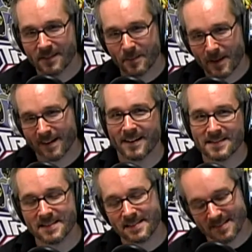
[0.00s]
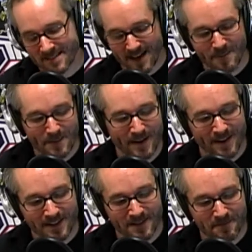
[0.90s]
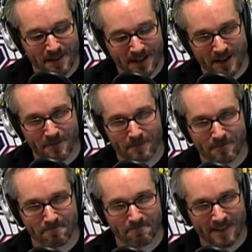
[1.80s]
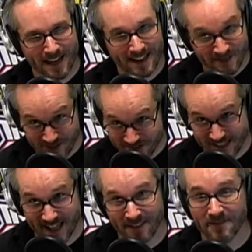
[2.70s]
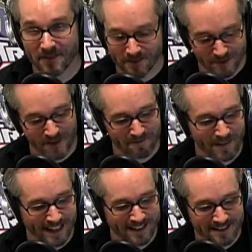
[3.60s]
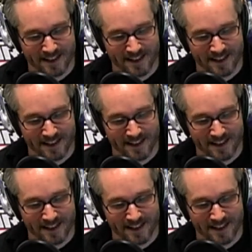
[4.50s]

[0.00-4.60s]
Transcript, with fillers: the parents, zombie parents, become conscious again through some means.